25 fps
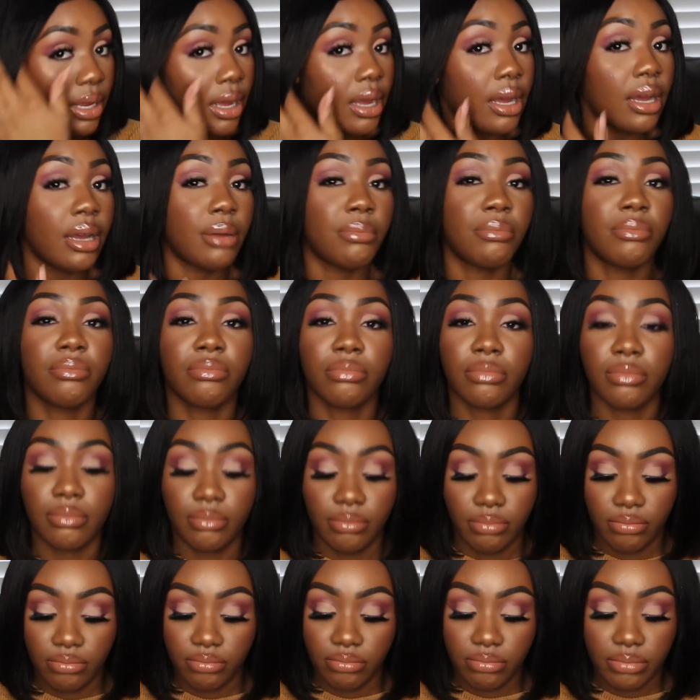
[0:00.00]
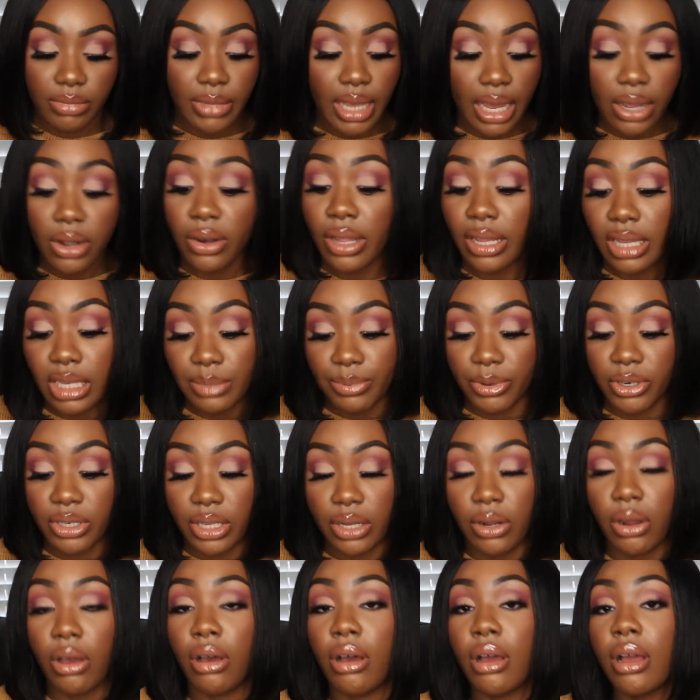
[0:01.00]
I don't like this purse
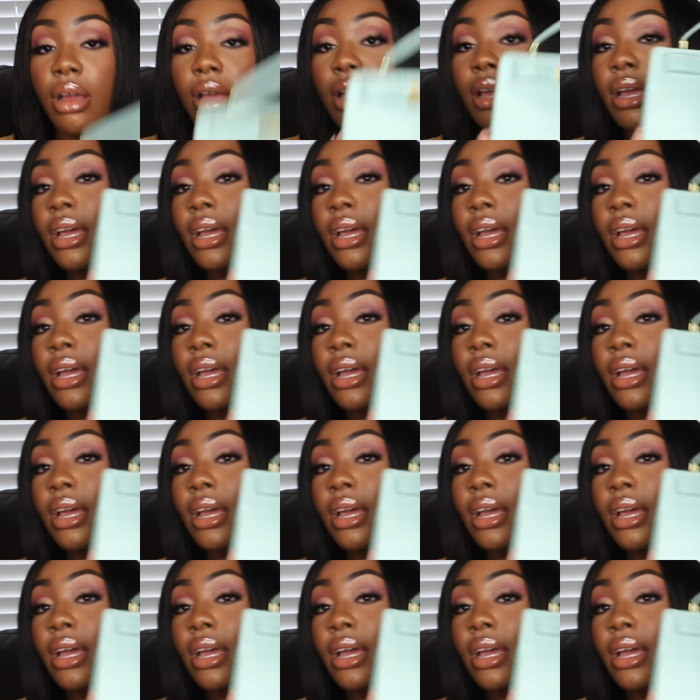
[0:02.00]
at all.